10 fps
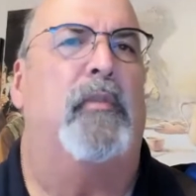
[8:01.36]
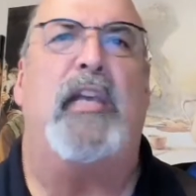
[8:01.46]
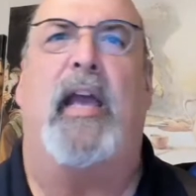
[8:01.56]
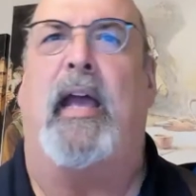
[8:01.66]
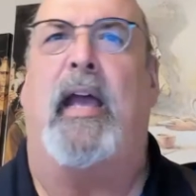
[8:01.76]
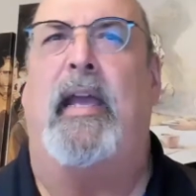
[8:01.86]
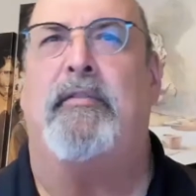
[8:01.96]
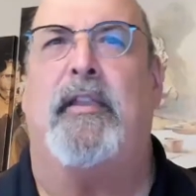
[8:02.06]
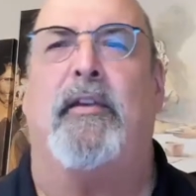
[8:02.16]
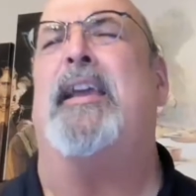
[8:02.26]
TIA
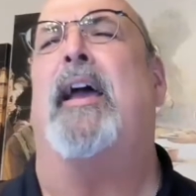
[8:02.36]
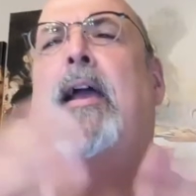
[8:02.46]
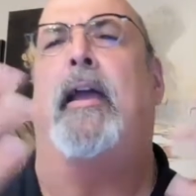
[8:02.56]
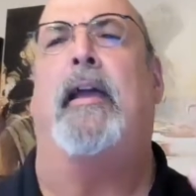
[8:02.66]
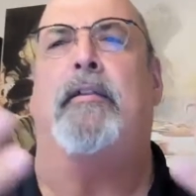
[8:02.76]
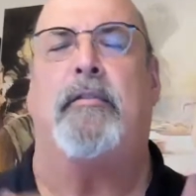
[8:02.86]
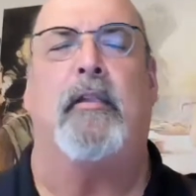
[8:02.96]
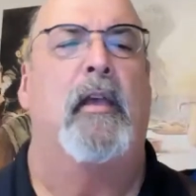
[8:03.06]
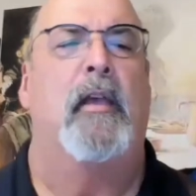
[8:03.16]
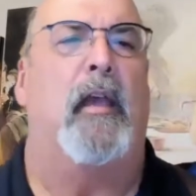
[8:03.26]
Center? TIA
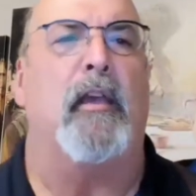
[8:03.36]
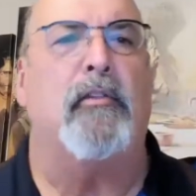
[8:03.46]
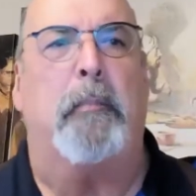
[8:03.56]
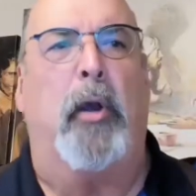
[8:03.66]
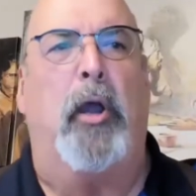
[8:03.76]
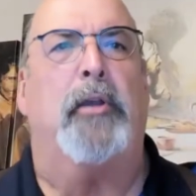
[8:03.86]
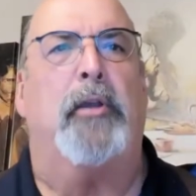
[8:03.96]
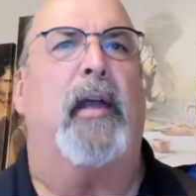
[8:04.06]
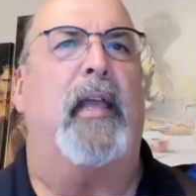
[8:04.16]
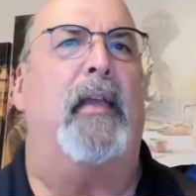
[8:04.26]
is our partner.
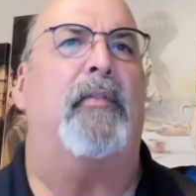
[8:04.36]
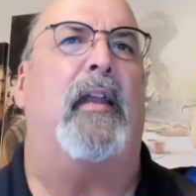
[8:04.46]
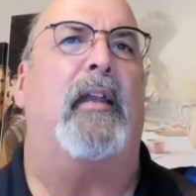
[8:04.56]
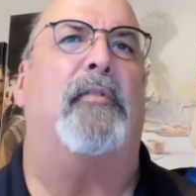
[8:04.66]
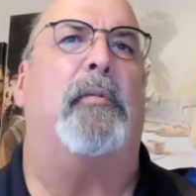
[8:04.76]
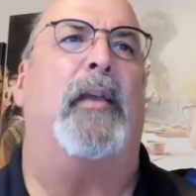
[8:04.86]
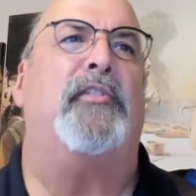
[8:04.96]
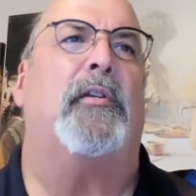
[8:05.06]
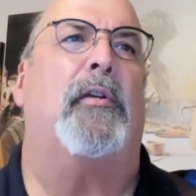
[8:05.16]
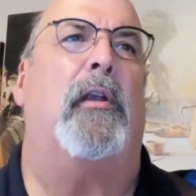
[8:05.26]
I gave that
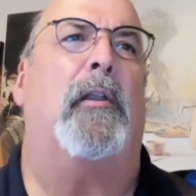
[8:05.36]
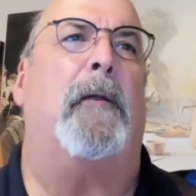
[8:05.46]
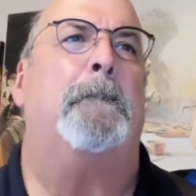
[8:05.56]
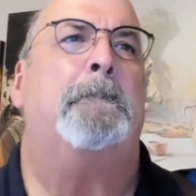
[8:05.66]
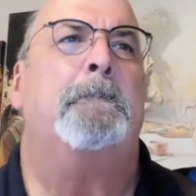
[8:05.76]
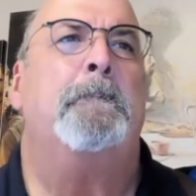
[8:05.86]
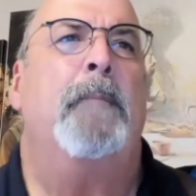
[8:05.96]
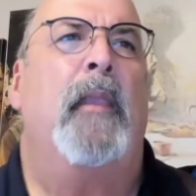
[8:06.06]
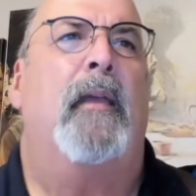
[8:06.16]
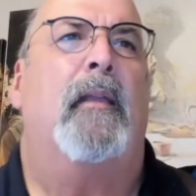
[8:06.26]
information earlier.
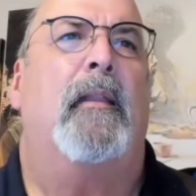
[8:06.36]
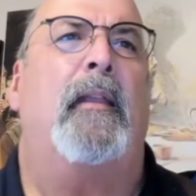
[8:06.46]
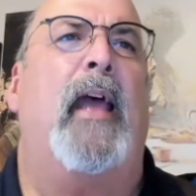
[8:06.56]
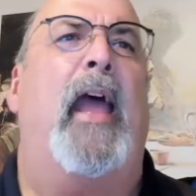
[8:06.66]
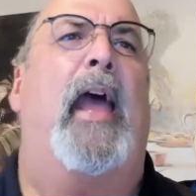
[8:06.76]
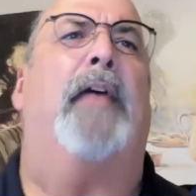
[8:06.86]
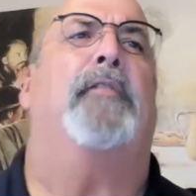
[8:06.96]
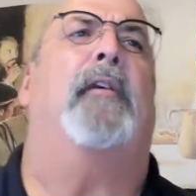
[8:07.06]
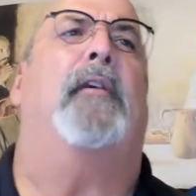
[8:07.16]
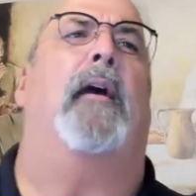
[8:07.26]
You need to ask
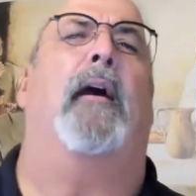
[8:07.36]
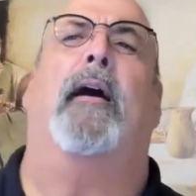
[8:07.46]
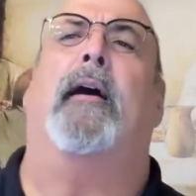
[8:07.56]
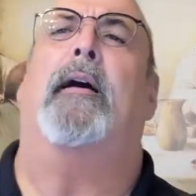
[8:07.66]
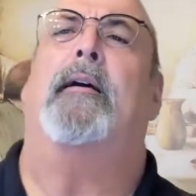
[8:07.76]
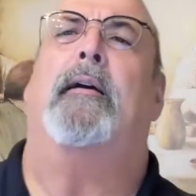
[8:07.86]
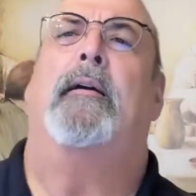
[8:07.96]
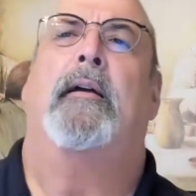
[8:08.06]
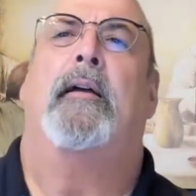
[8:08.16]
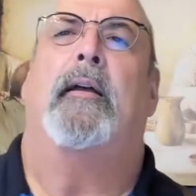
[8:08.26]

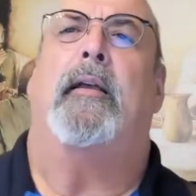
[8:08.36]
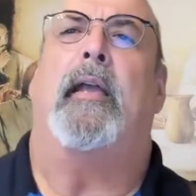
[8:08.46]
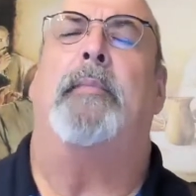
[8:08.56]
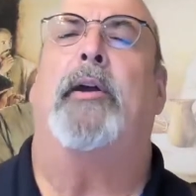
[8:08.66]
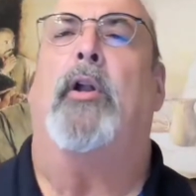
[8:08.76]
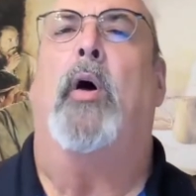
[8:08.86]
Immigrant Hope